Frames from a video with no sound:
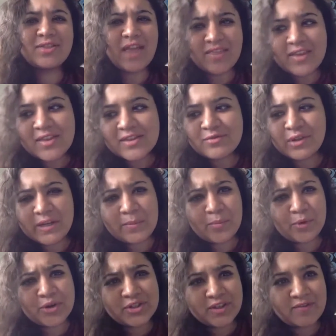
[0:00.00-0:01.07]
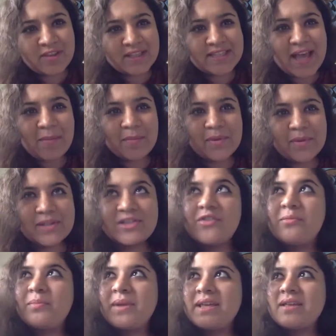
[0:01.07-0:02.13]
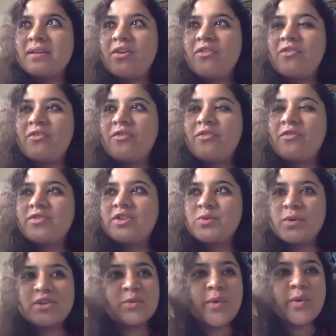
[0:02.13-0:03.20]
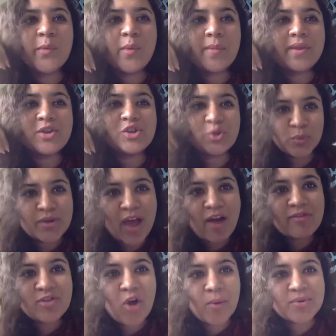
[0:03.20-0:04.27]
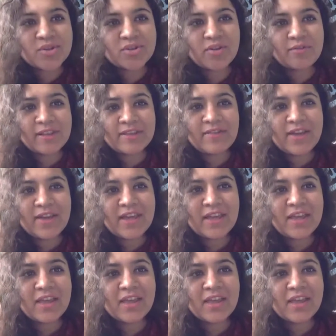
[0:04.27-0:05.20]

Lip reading: I think it's really important to give the examples of situations where women don't have the option of leaving.